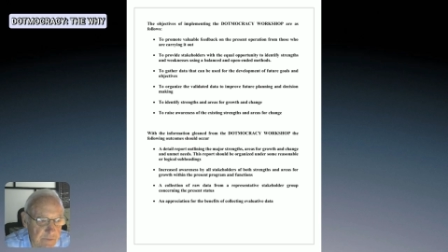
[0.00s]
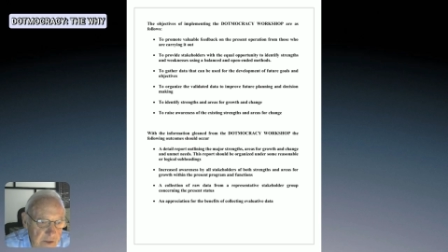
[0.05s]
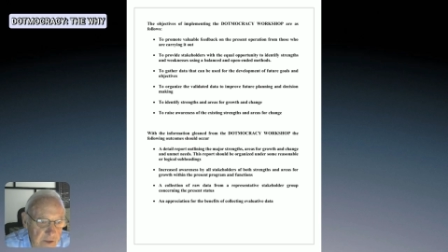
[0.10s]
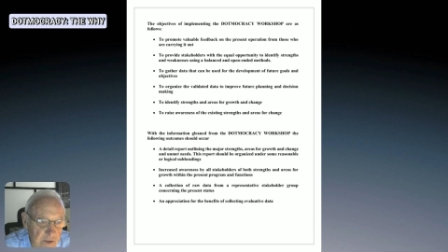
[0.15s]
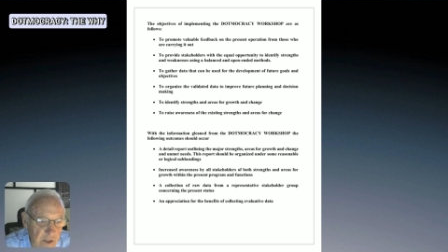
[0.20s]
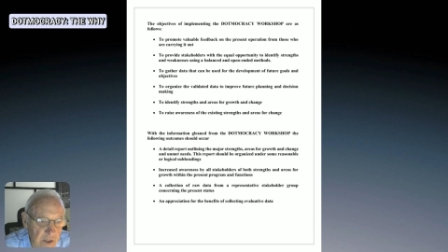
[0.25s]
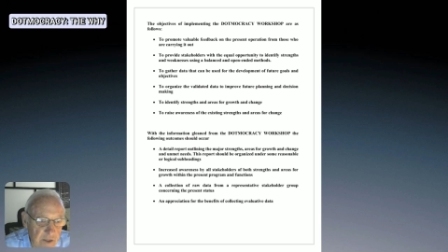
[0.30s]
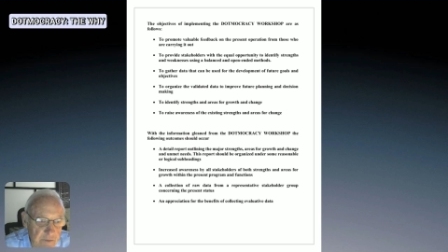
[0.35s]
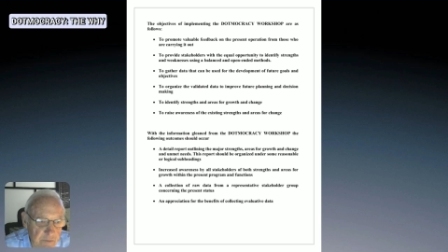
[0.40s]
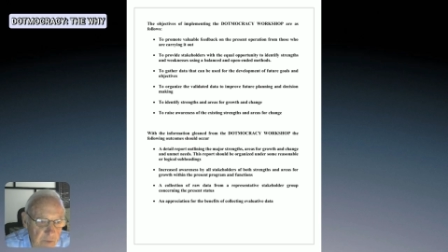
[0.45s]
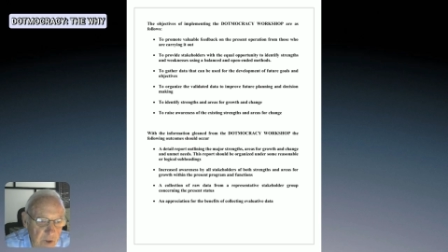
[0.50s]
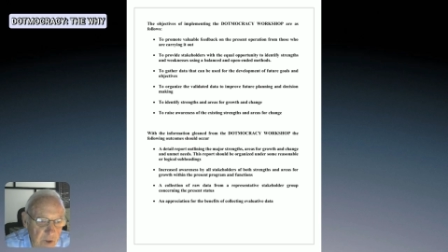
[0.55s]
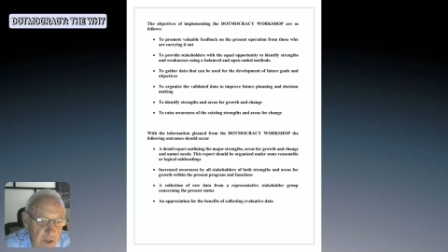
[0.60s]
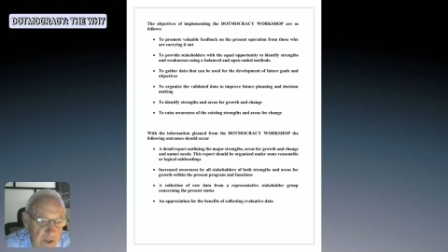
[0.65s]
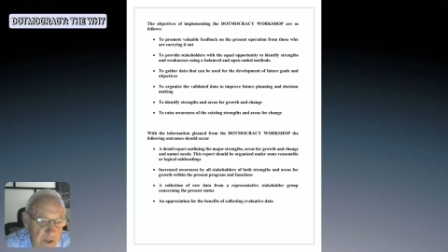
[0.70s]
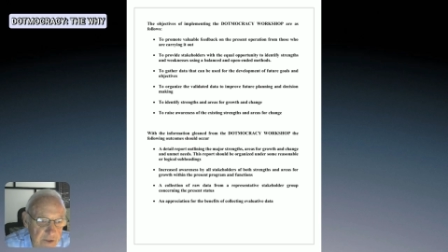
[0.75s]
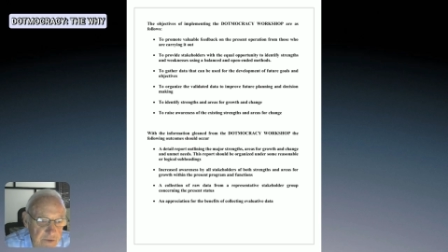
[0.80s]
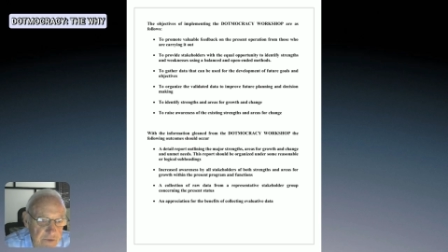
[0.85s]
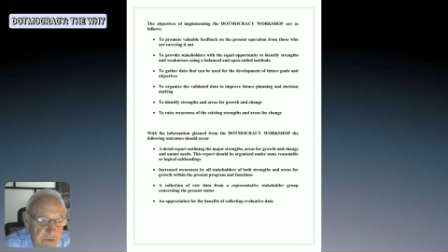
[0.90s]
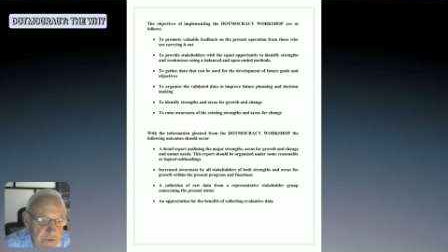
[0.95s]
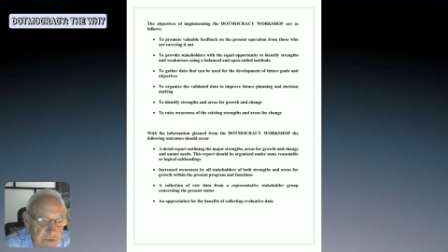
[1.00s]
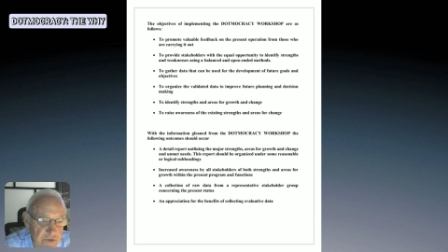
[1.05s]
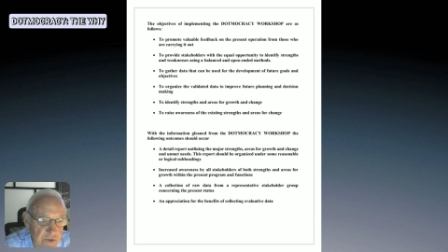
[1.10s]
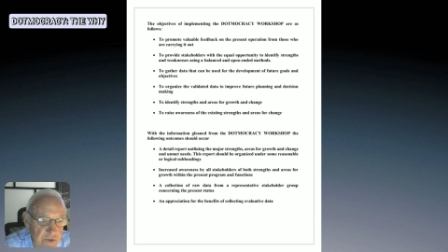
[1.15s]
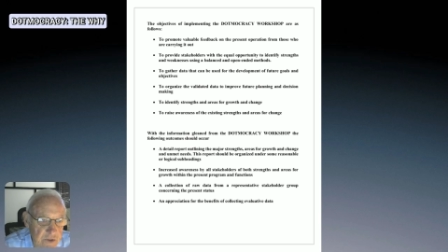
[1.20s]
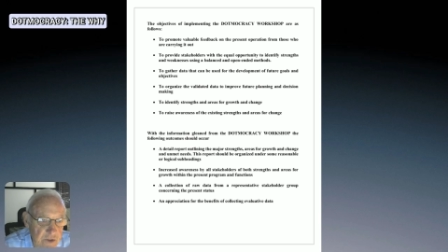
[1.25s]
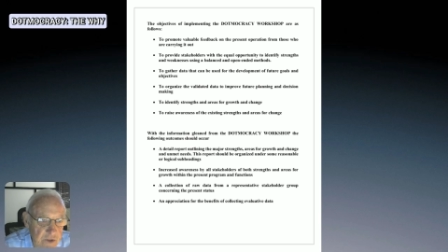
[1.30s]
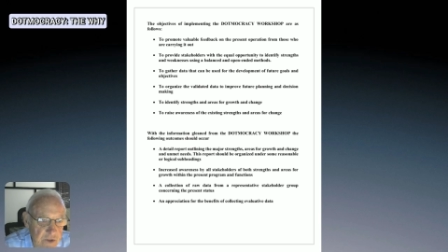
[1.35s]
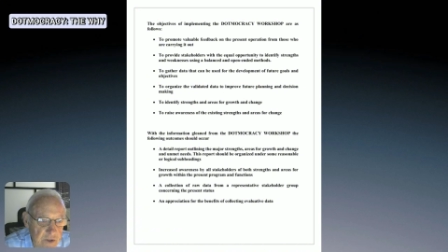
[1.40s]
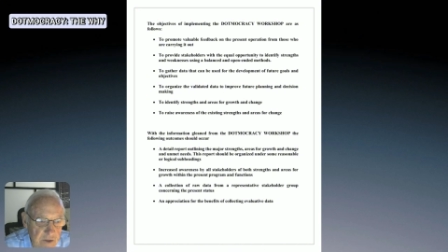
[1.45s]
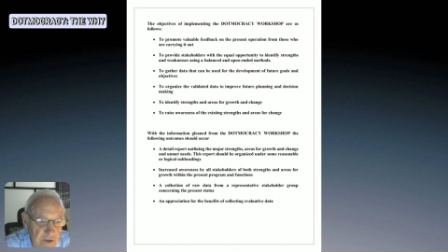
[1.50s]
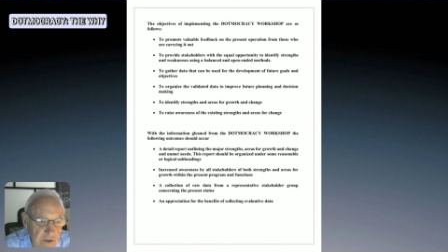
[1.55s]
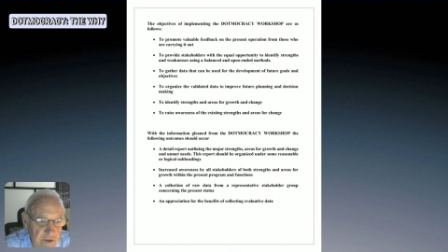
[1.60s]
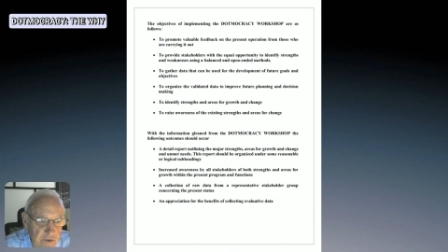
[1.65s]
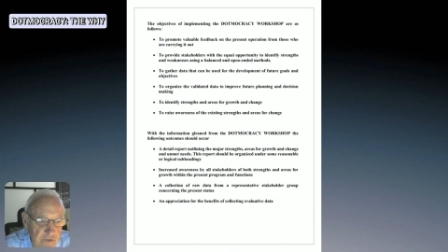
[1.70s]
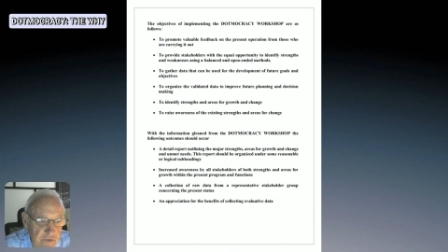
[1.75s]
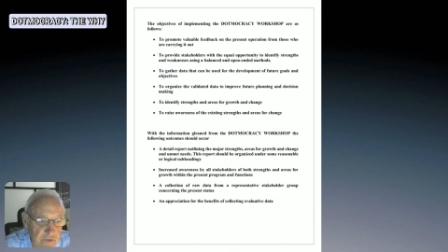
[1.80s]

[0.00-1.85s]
Dotmocracy, in